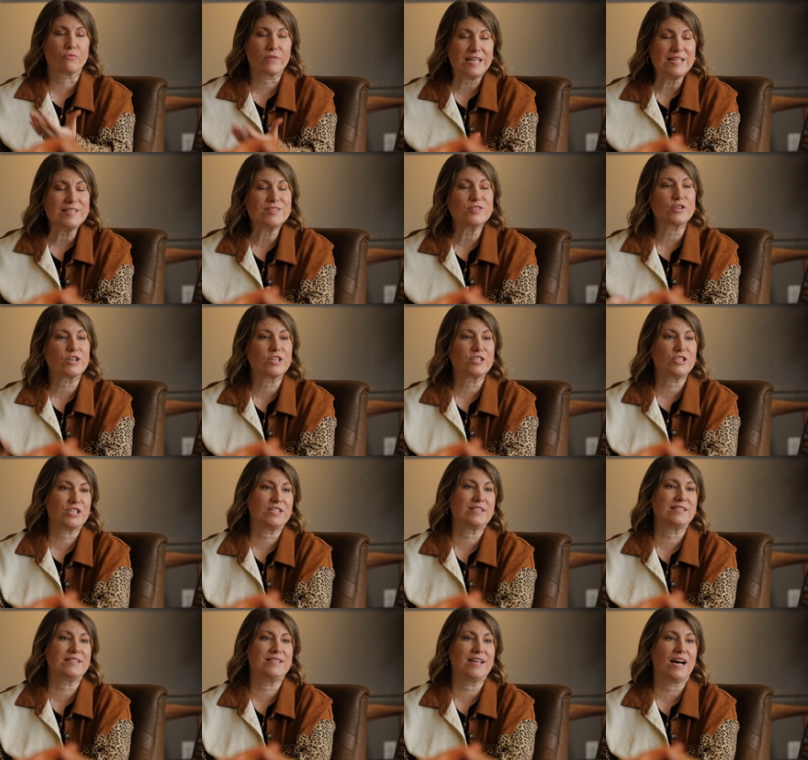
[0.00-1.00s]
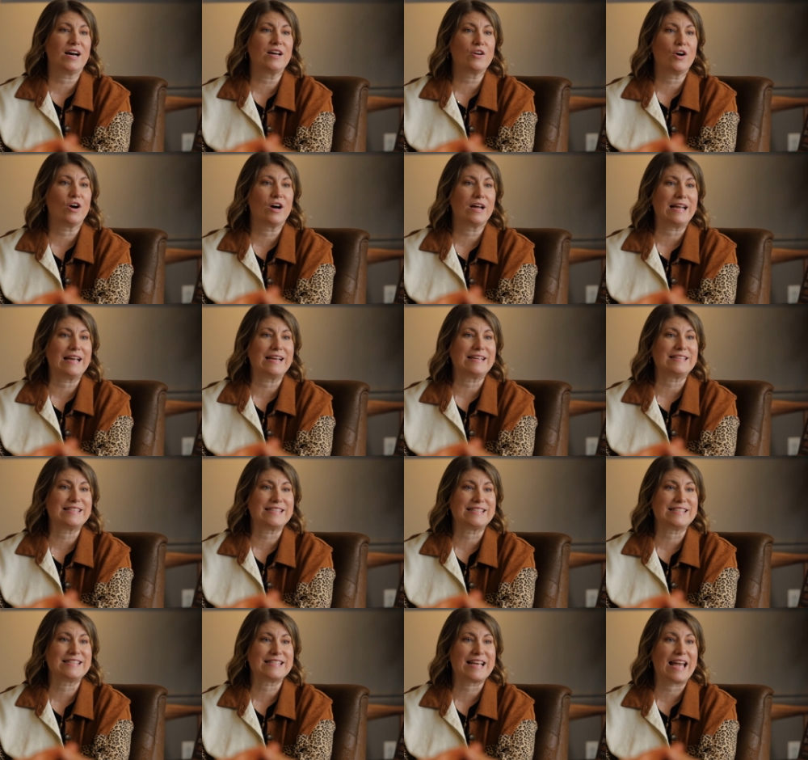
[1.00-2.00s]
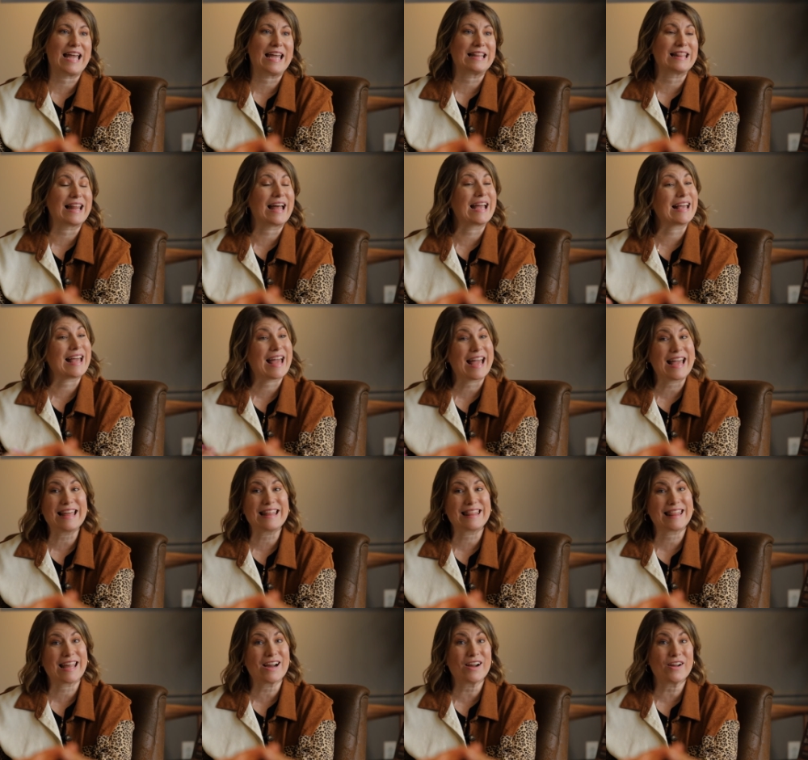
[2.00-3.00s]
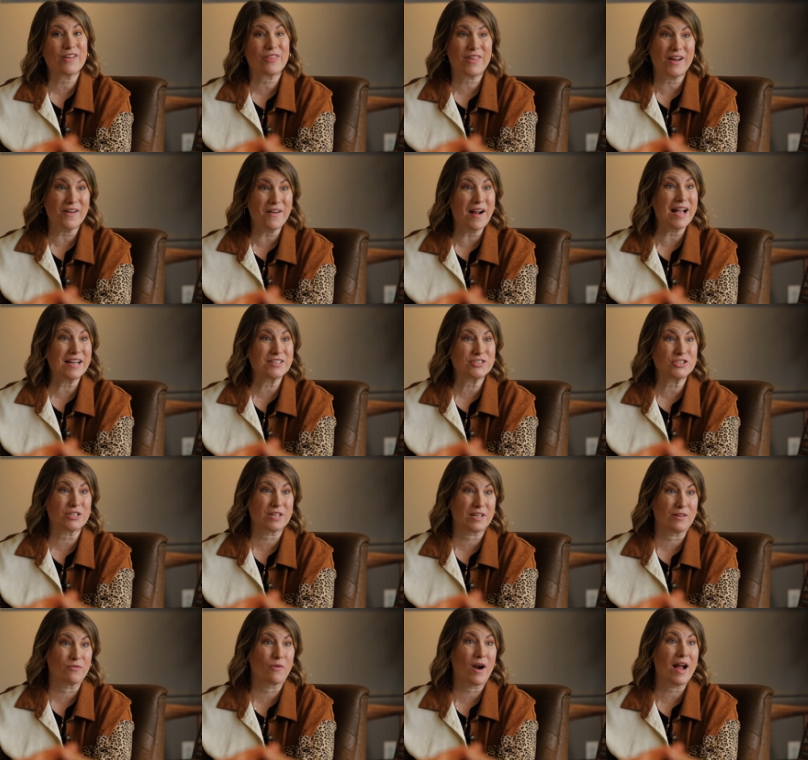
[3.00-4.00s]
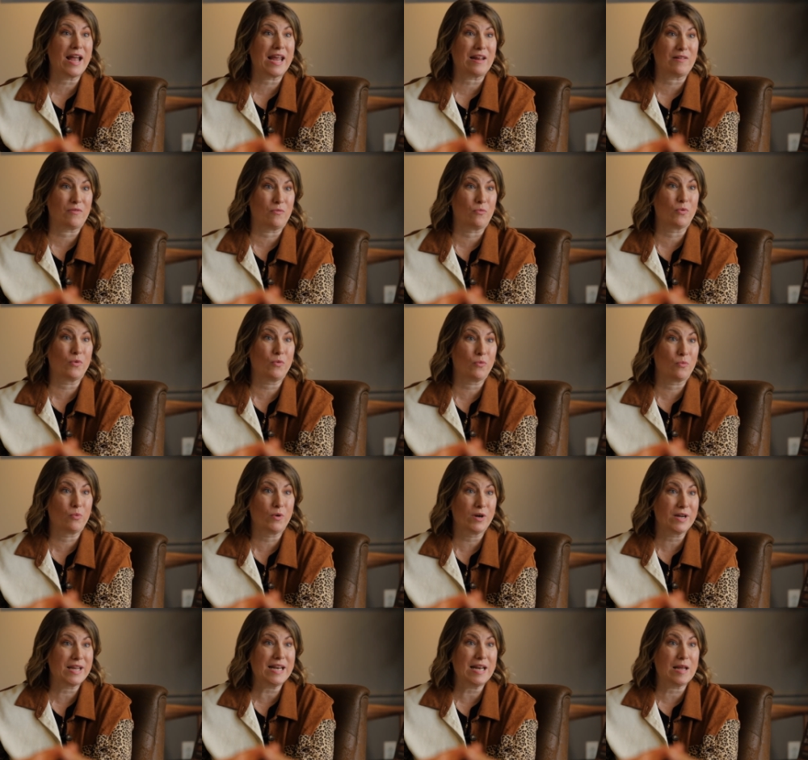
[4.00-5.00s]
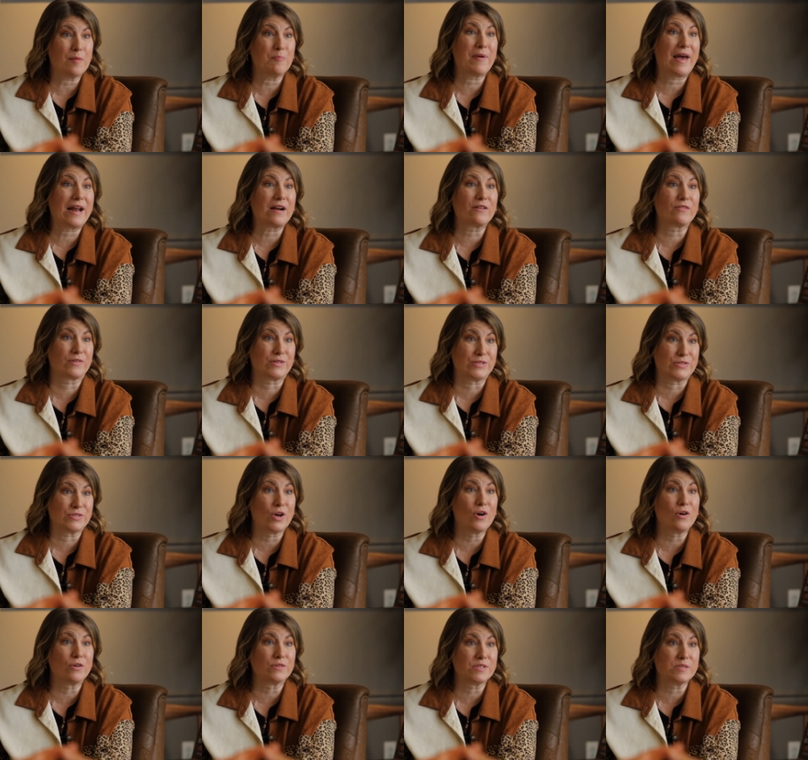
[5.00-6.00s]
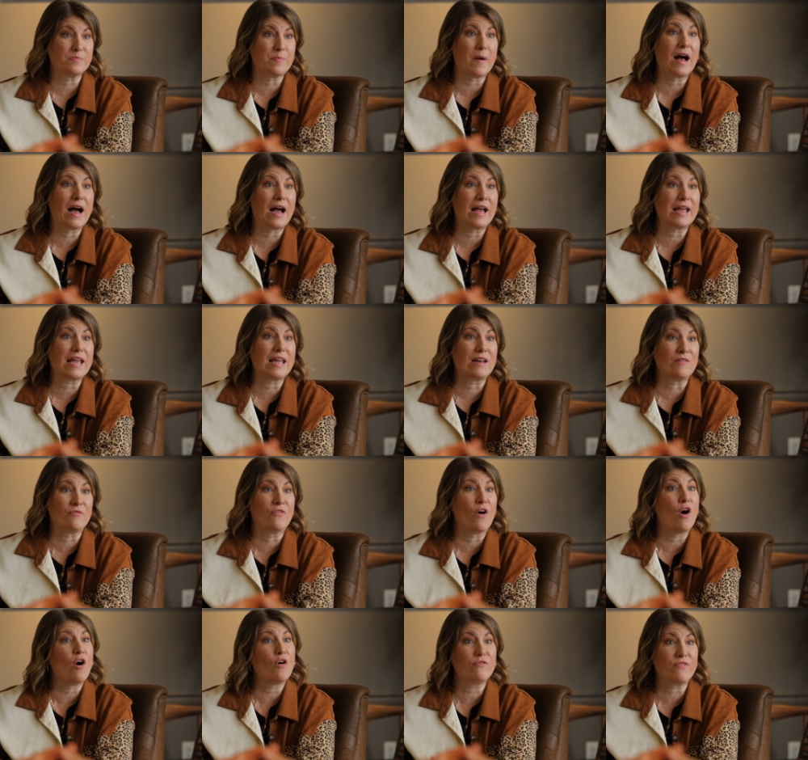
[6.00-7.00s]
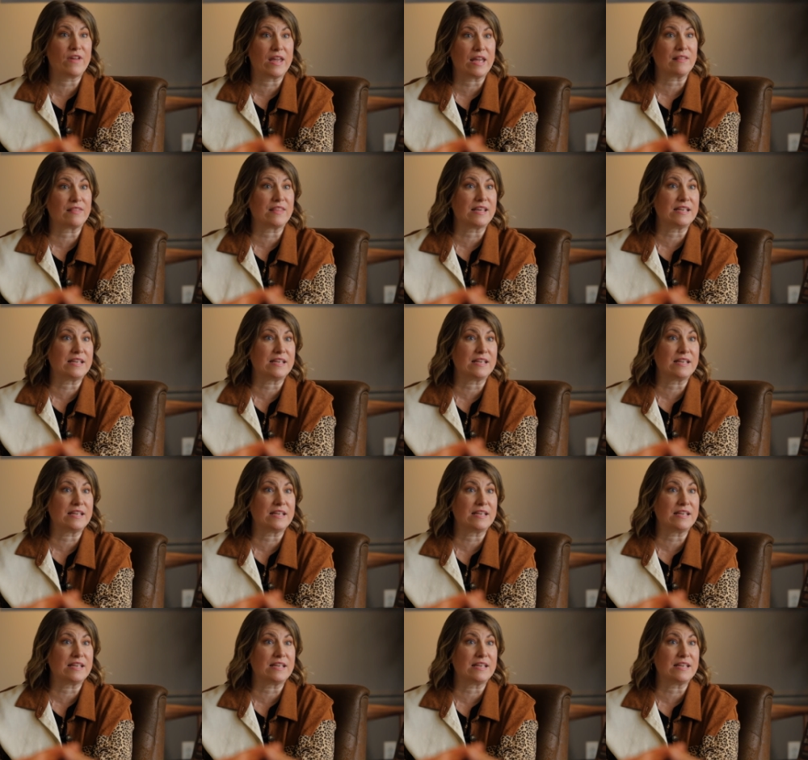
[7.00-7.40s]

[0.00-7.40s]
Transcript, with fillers: research is done on it to say like, hey, they're they're actually right. We're, we're getting better results by right. involving right.